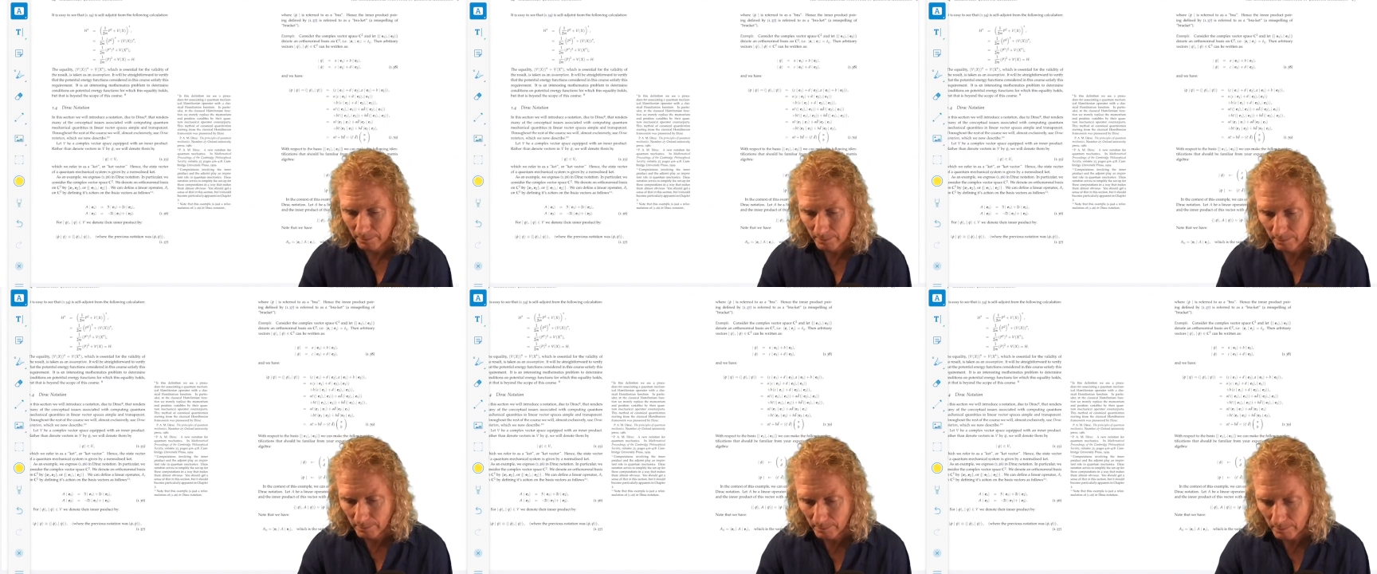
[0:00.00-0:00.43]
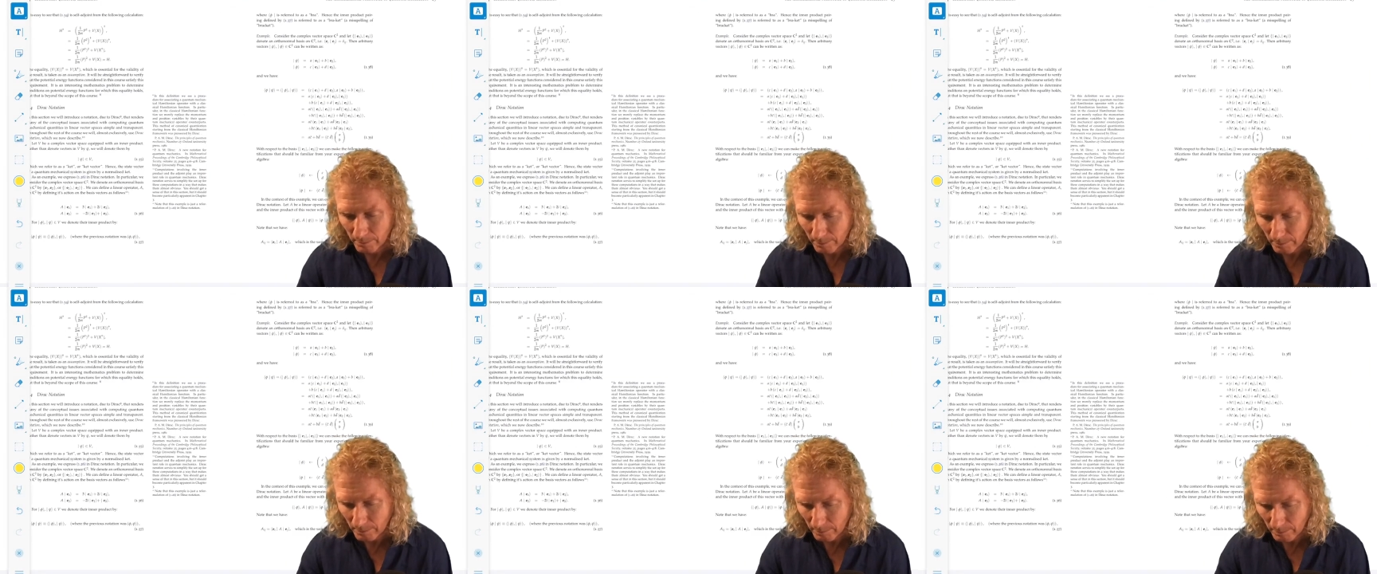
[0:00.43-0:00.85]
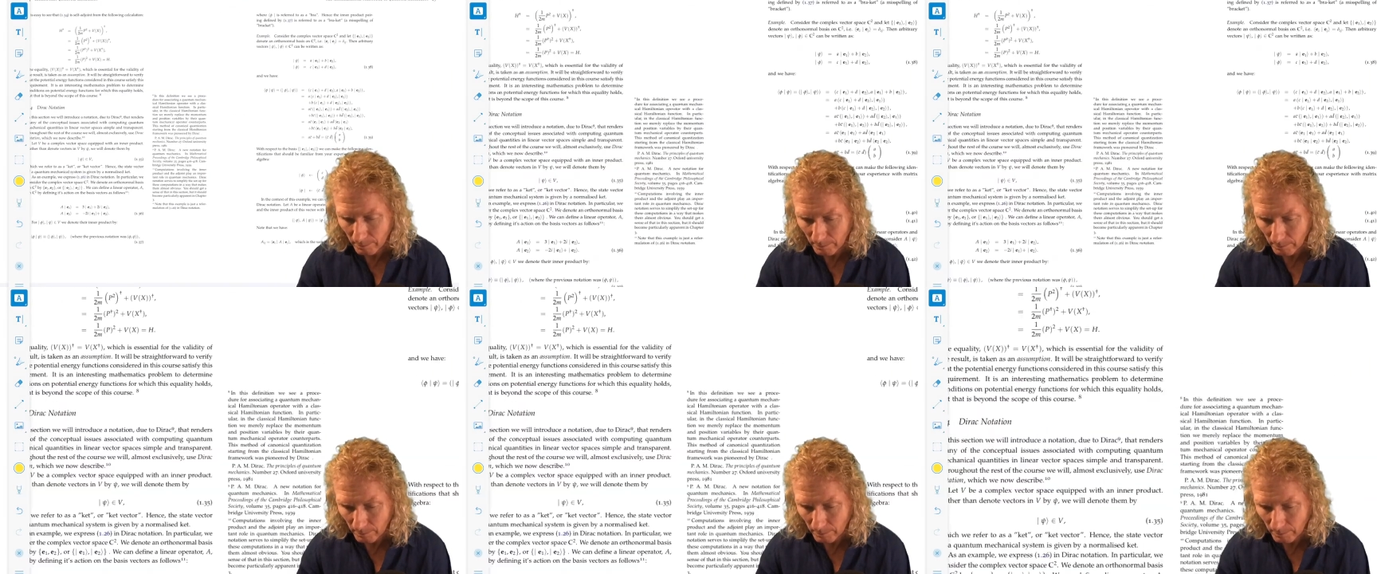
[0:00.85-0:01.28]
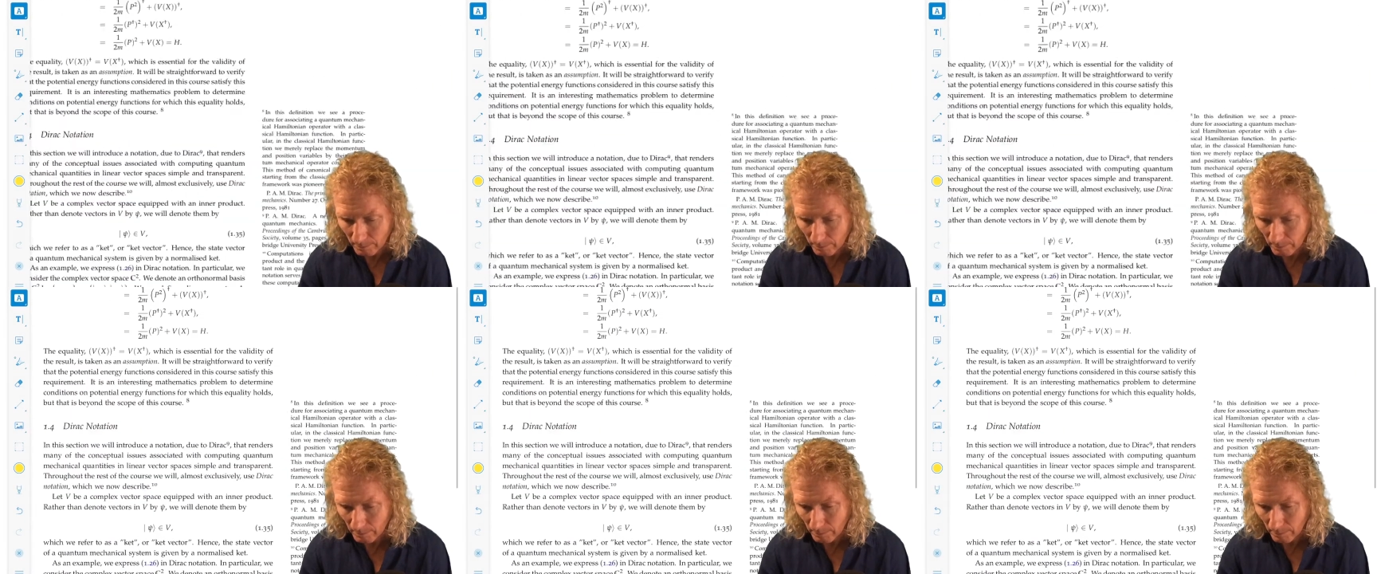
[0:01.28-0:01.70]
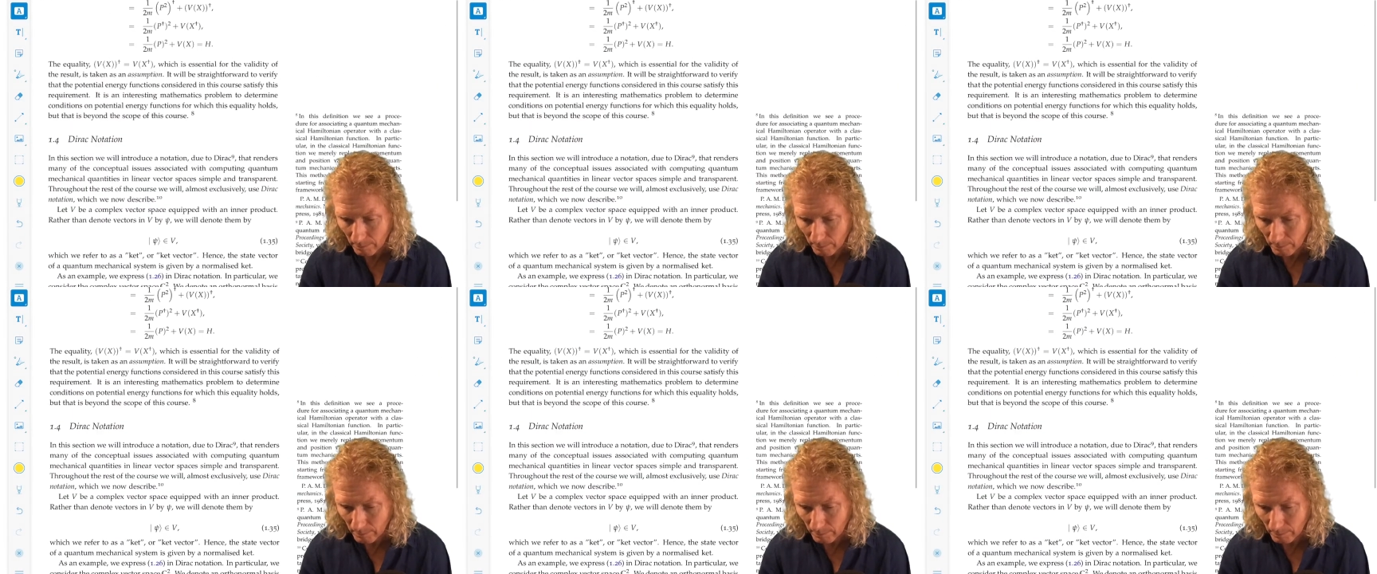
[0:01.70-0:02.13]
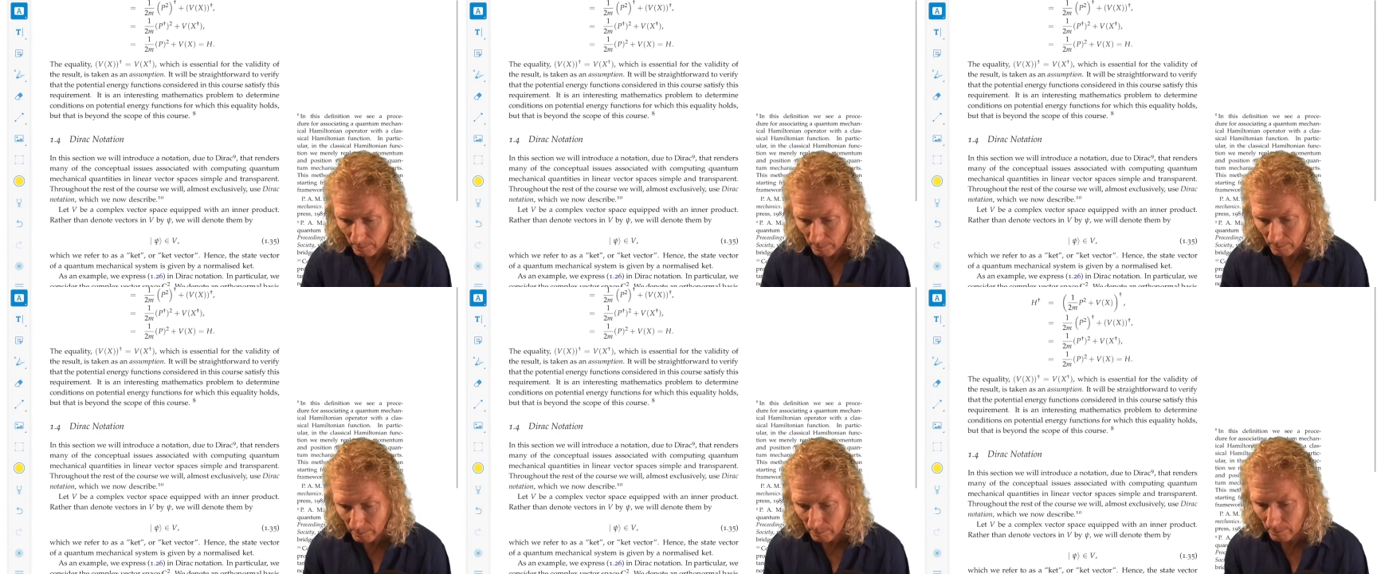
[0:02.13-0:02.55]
[no speech]